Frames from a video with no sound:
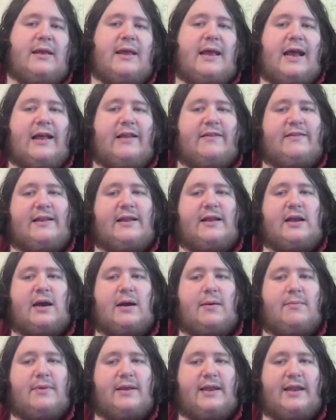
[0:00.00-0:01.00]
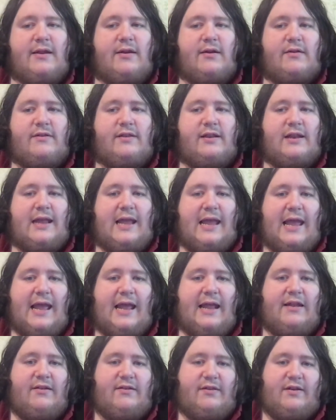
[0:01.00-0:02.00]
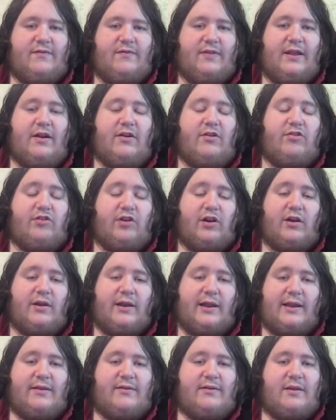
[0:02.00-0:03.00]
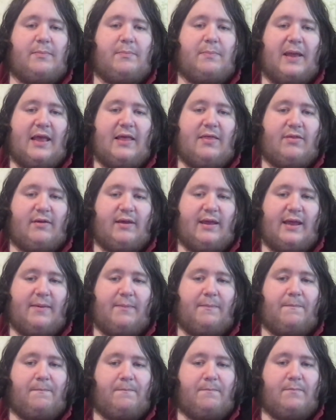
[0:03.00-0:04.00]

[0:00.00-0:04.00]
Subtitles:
as they come near to the end of their journey to Bethlehem.